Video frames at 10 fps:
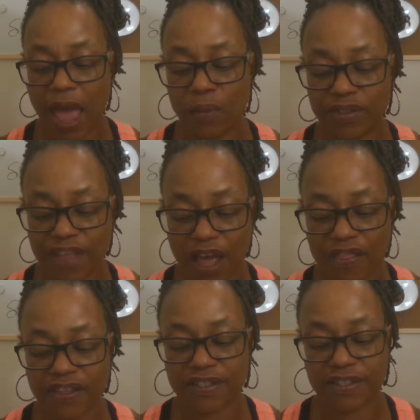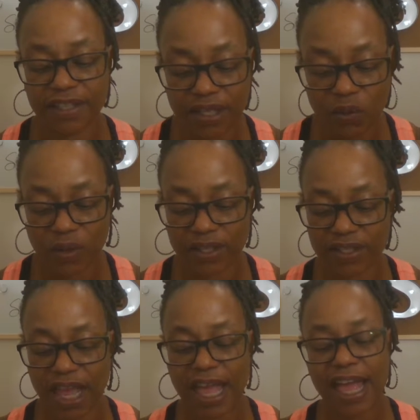And without this
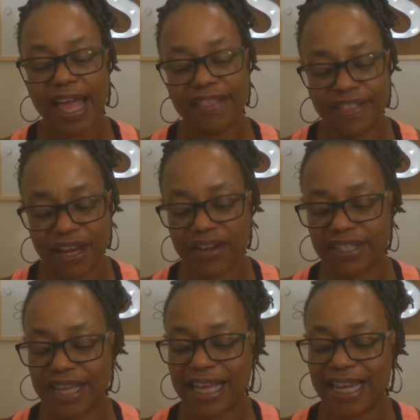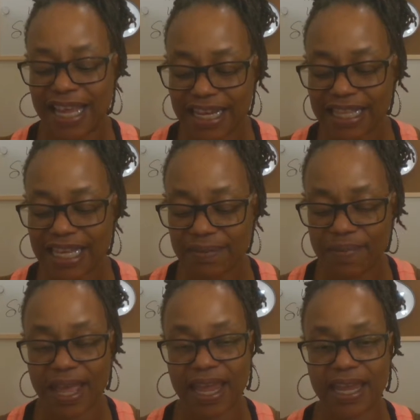sequence, there is not anything
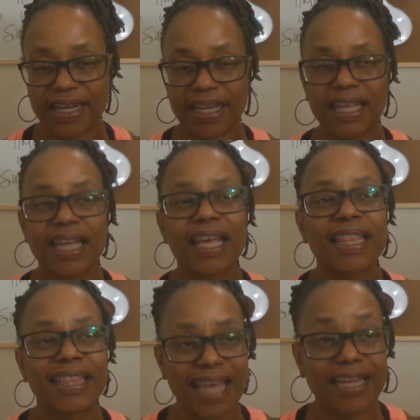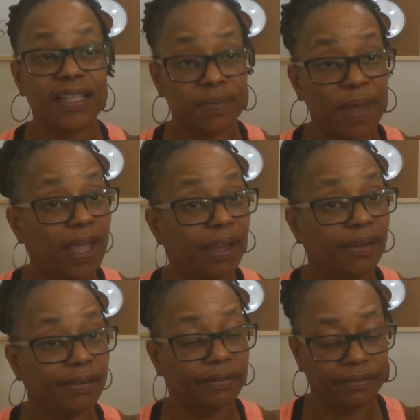made that is made.
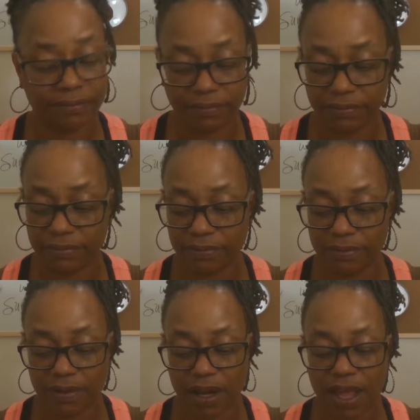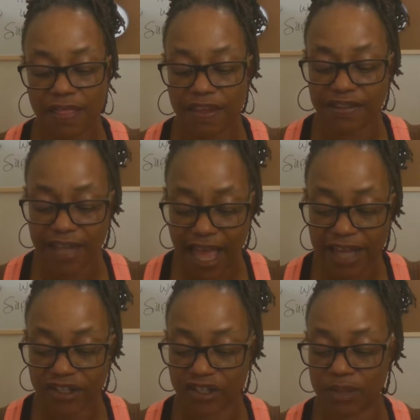The
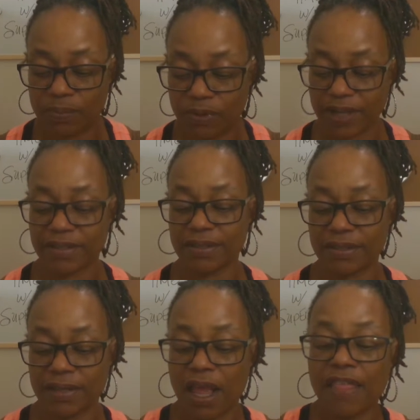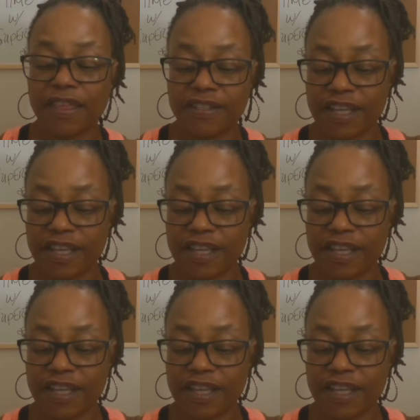conscious impresses the